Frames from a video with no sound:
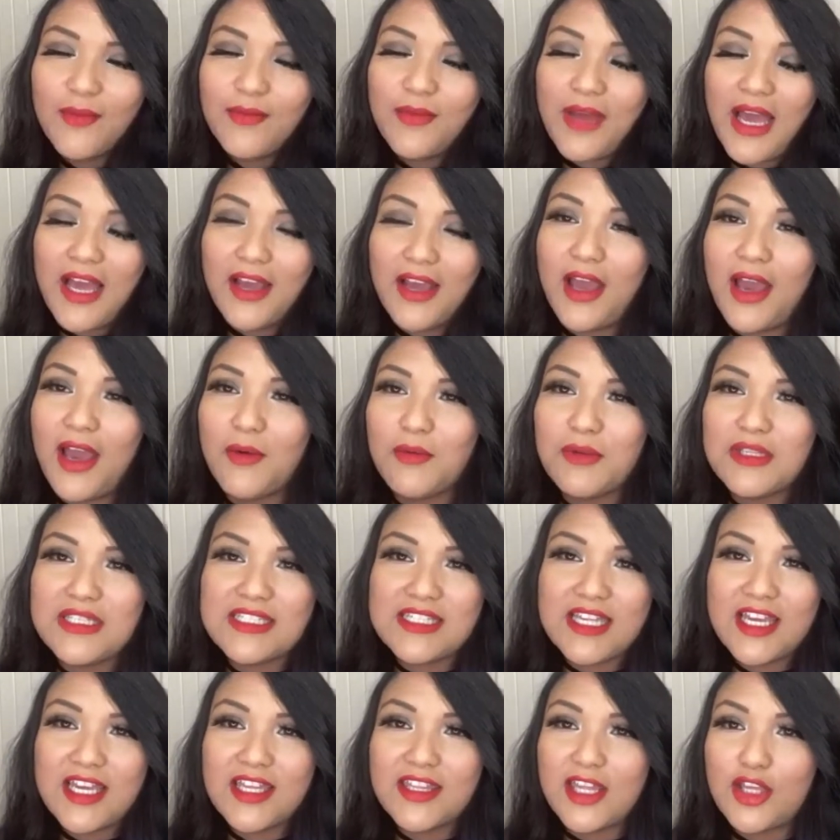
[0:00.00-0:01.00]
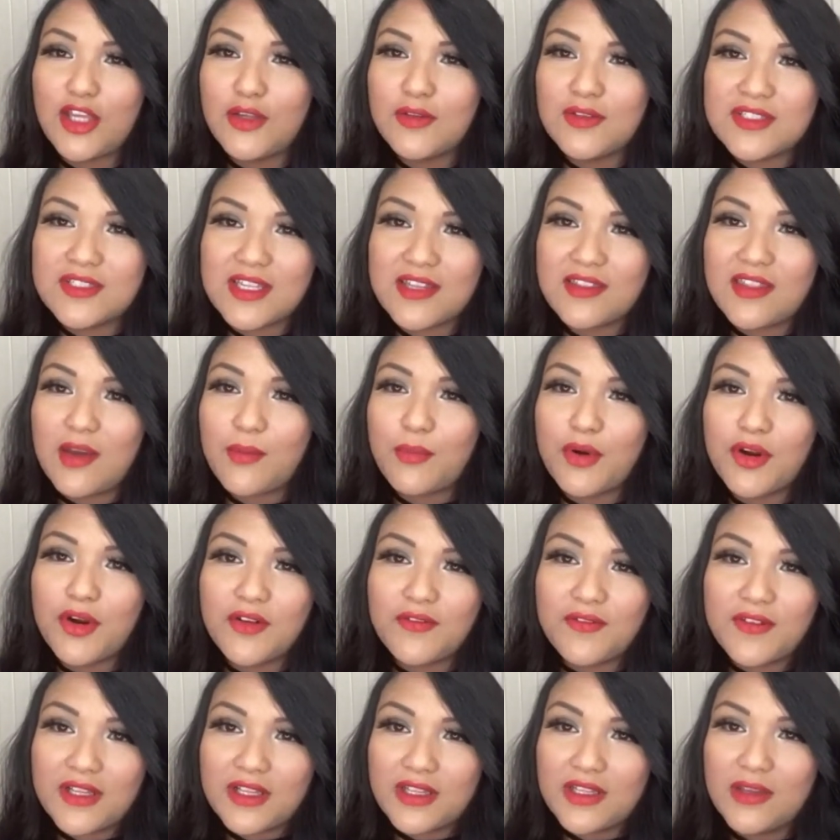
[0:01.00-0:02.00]
I was saying that you said that
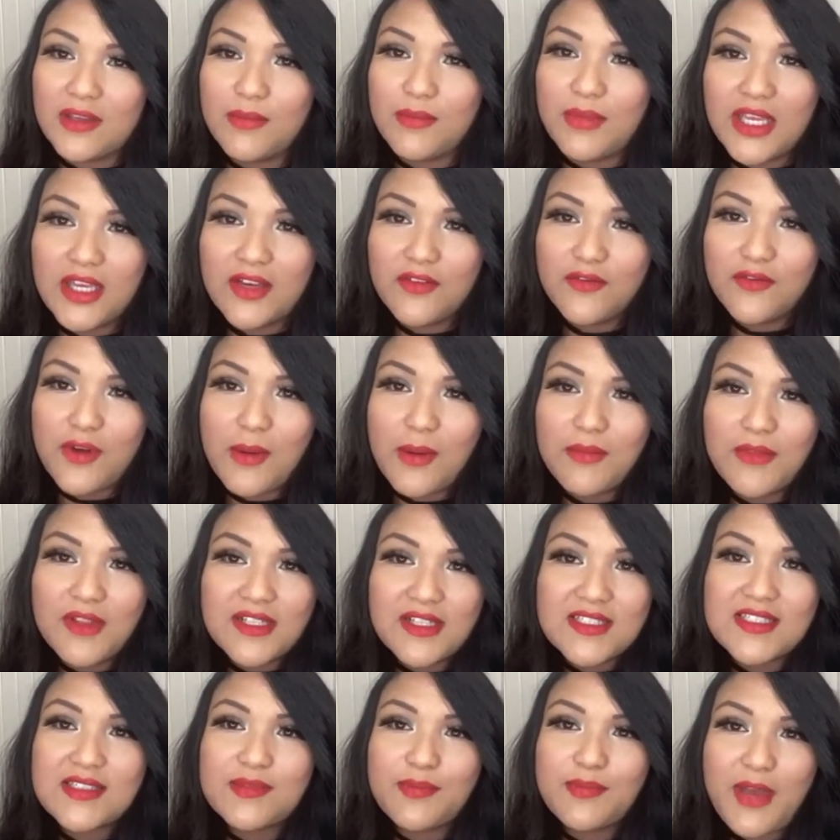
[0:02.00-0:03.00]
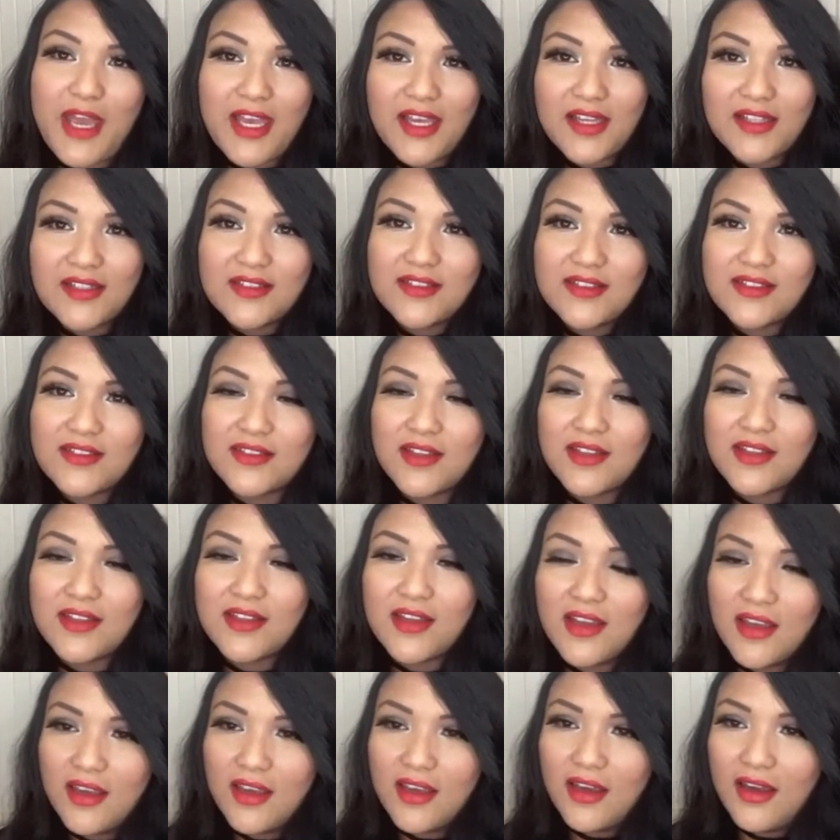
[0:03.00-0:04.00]
perfectly. Being from this space
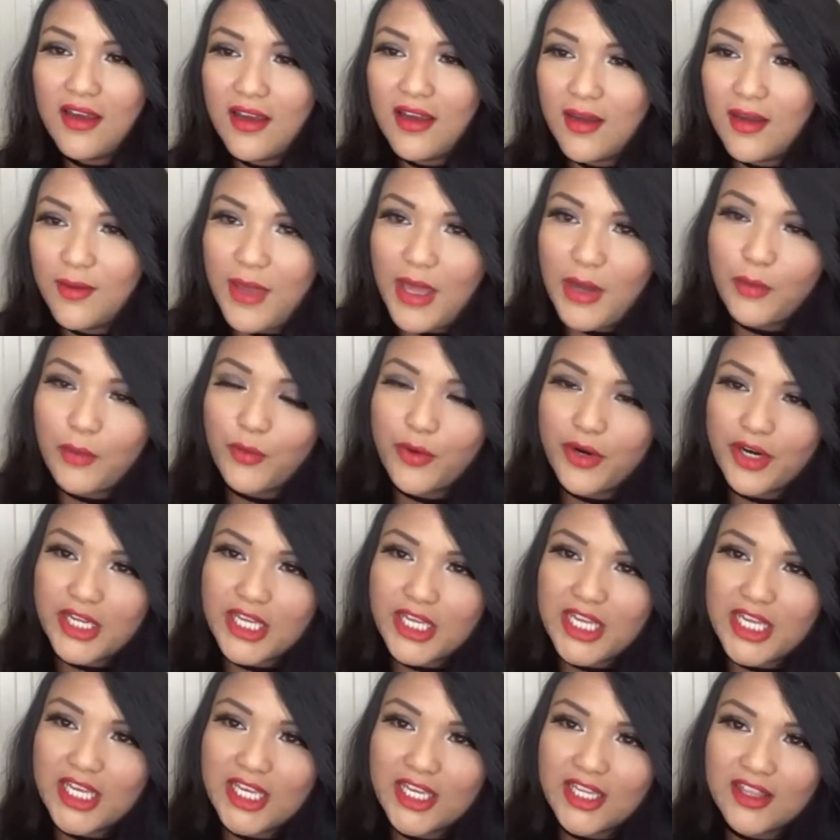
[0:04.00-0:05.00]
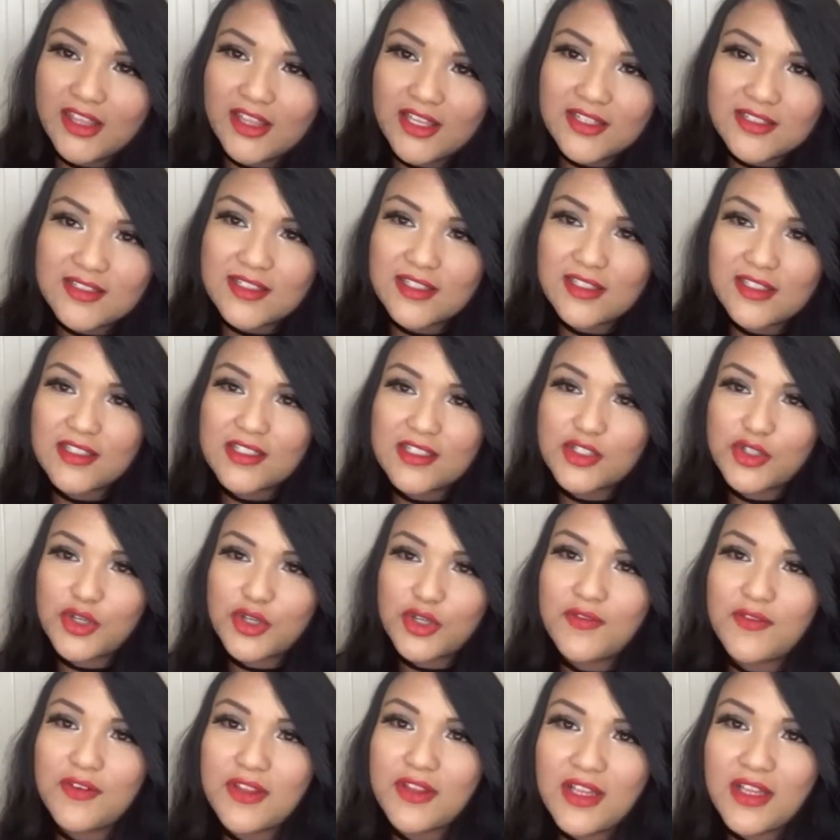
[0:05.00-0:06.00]
and working in this
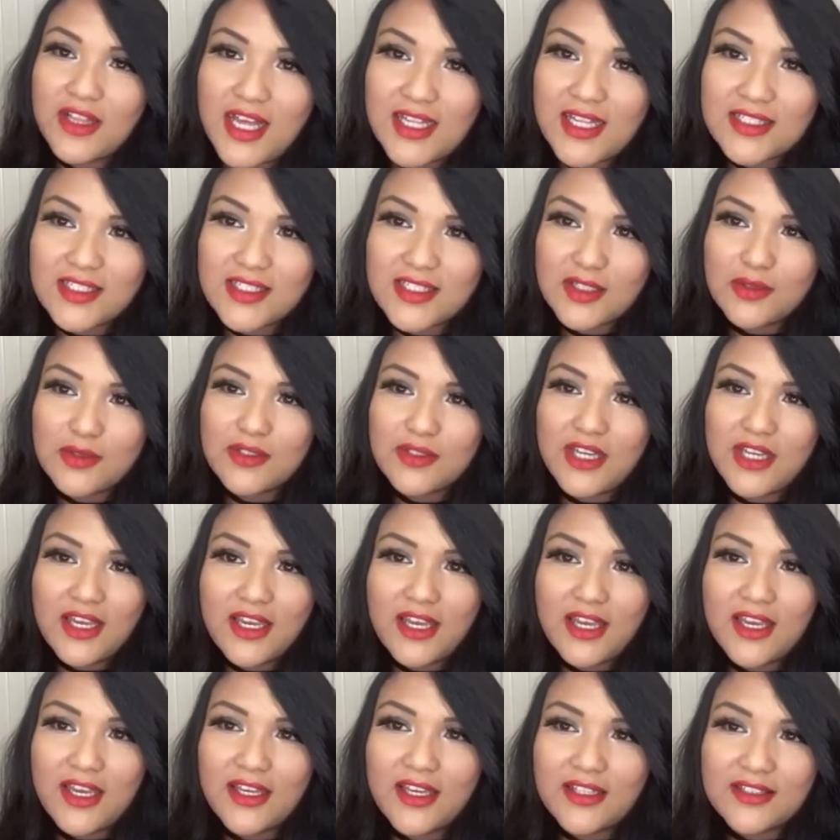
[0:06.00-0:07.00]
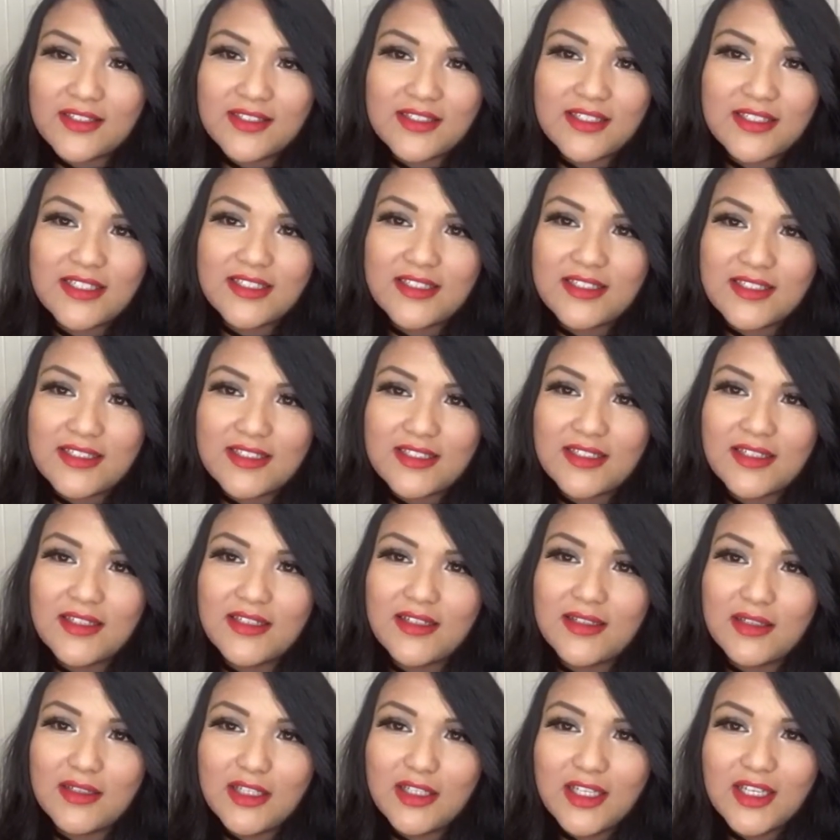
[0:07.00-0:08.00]
industry for the last 2 decades, it's
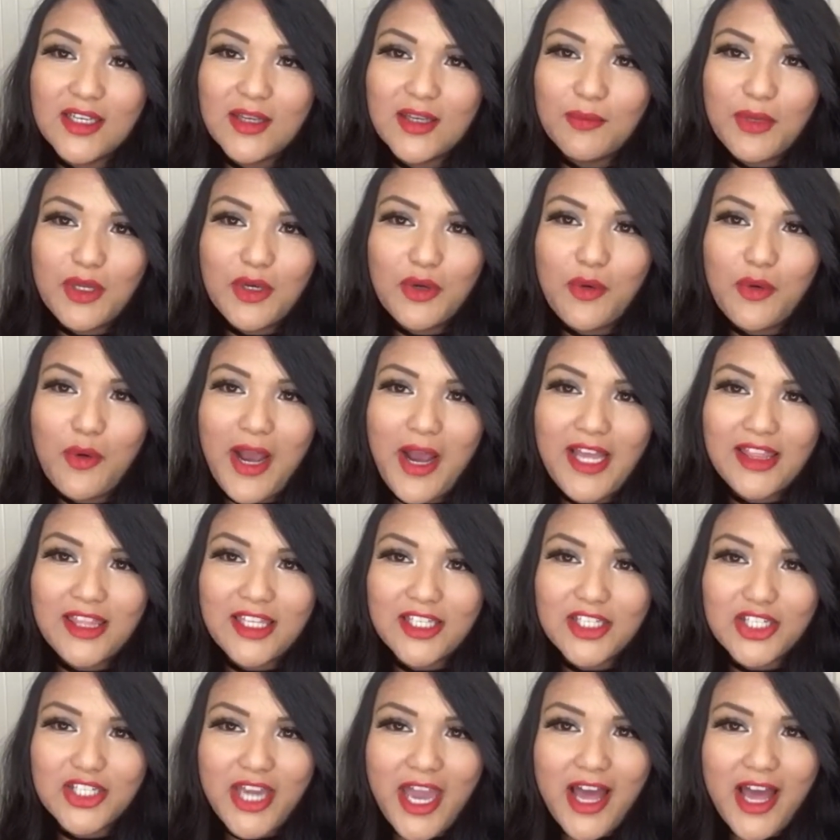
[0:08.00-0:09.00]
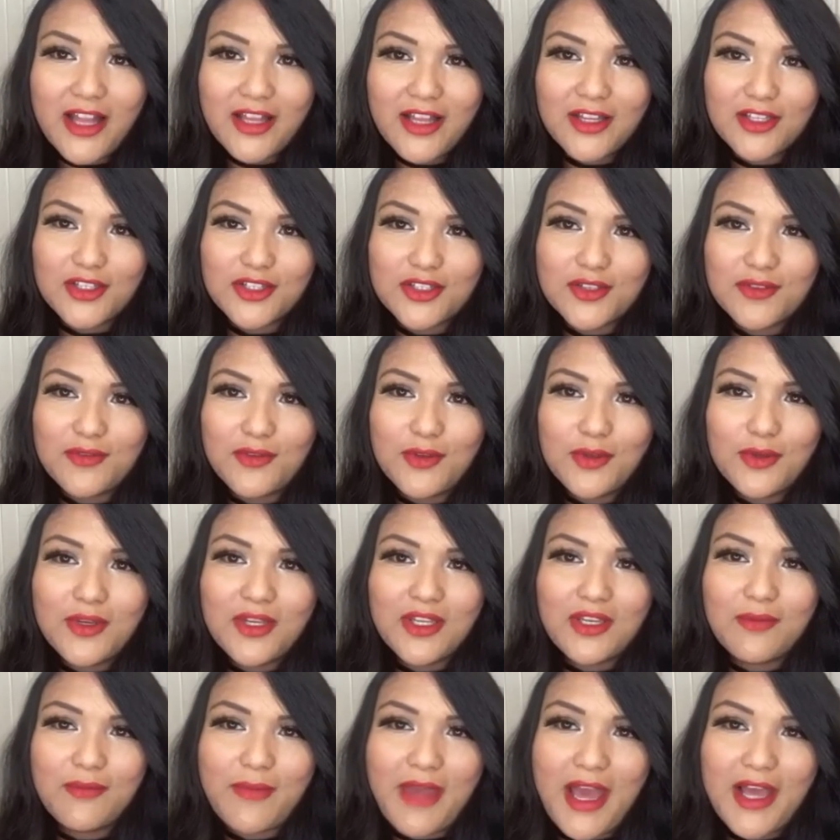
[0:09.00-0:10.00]
been quite the challenge, if you
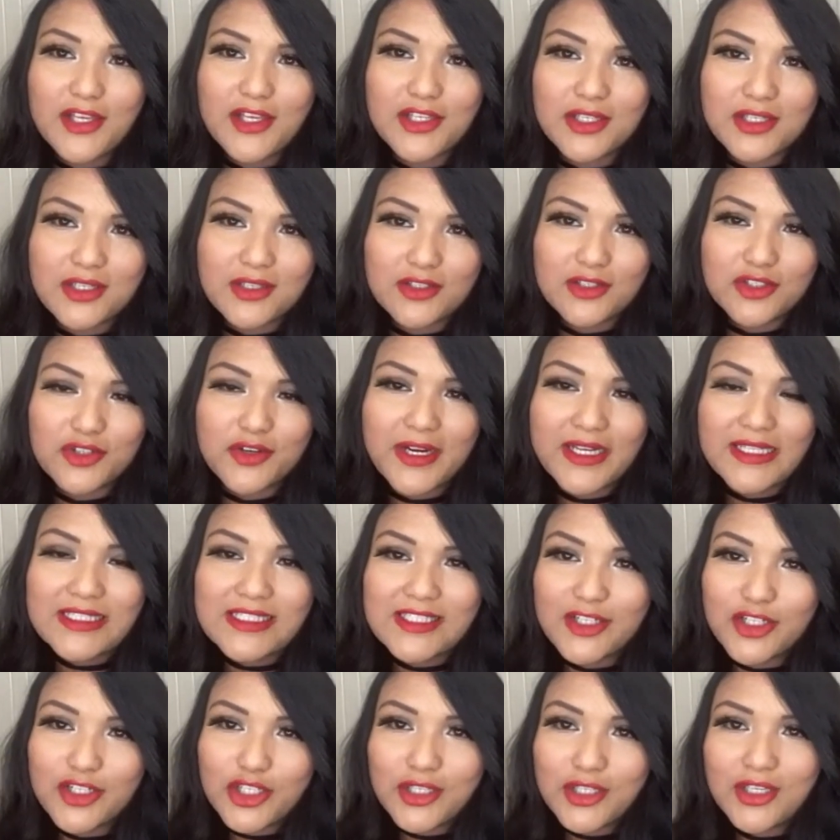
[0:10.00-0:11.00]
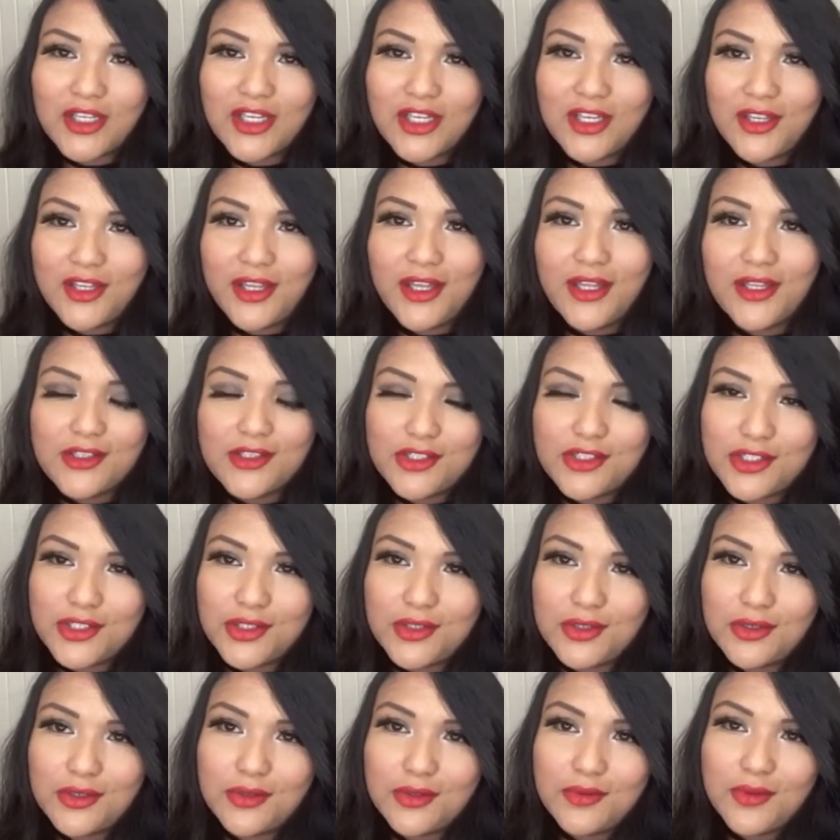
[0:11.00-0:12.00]
can imagine, transitioning
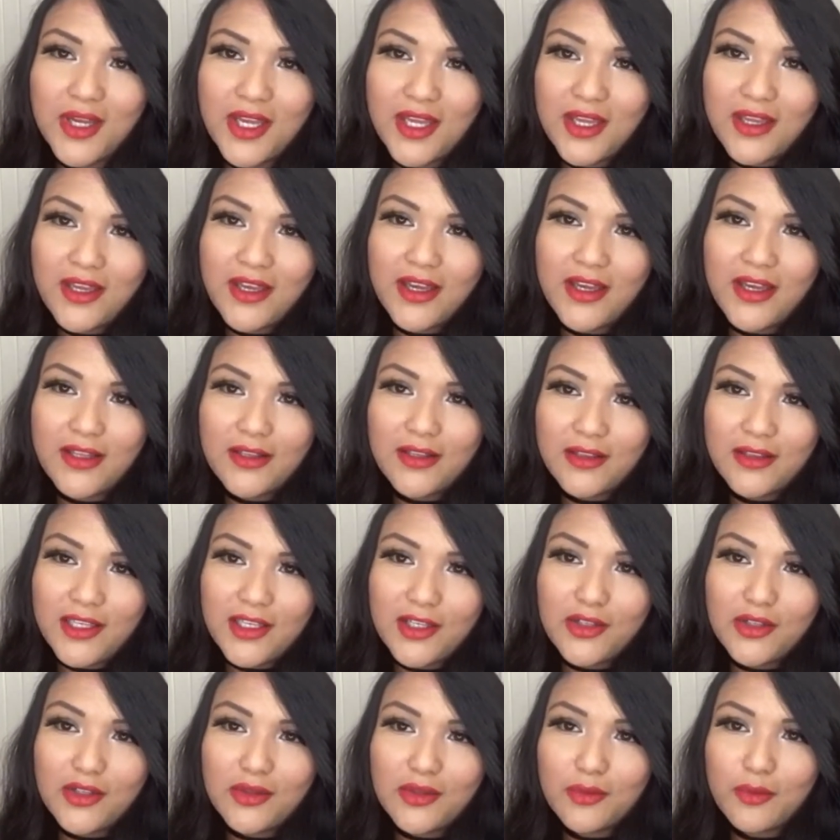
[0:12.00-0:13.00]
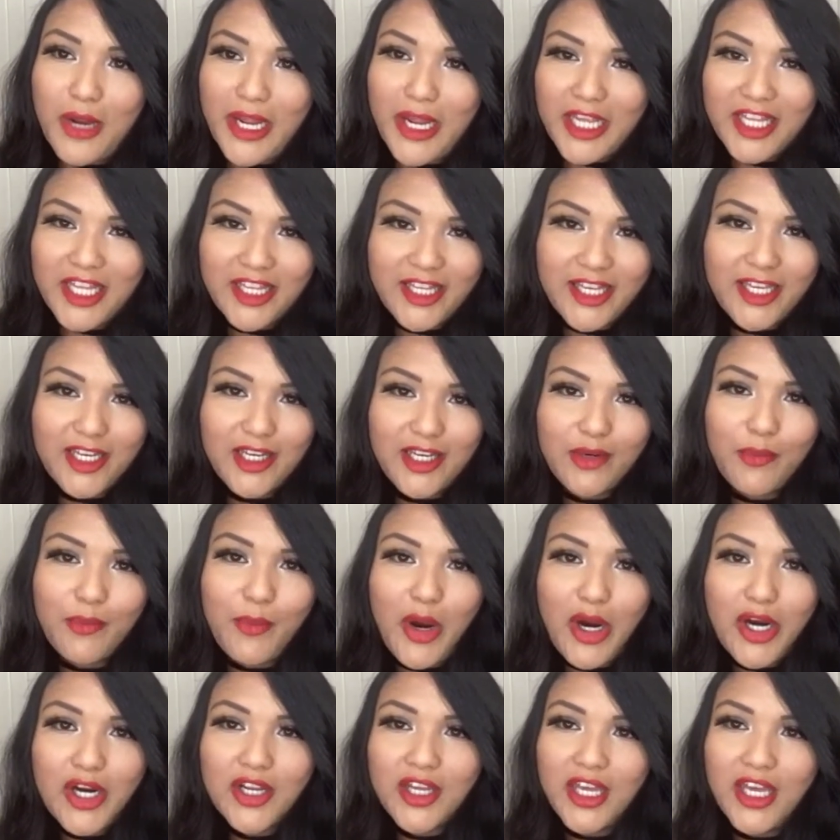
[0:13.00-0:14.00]
into a legal regulated
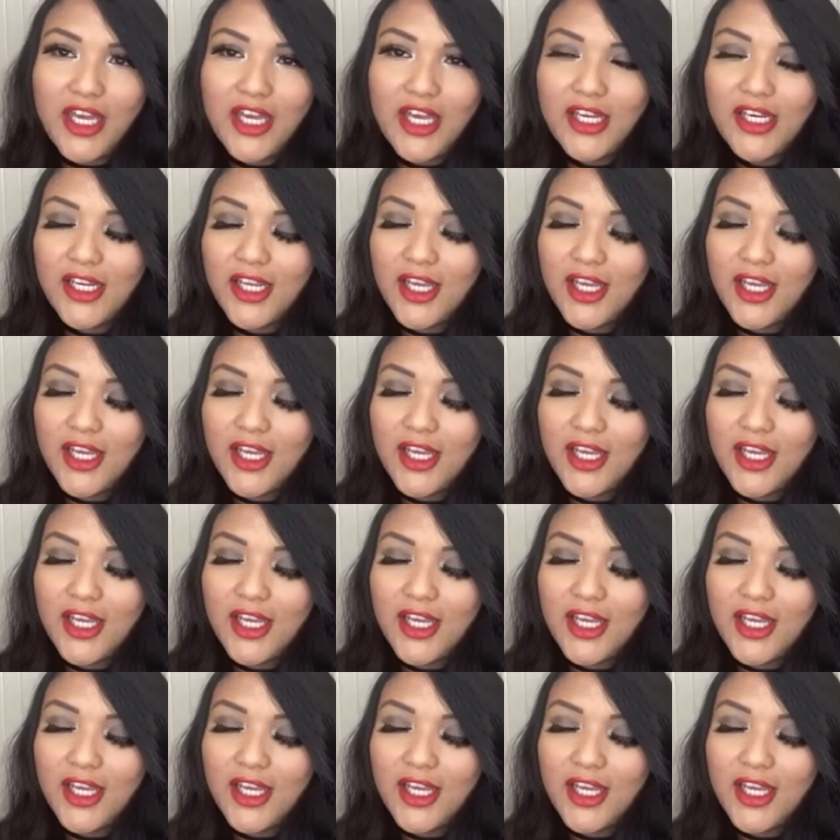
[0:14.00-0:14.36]
market.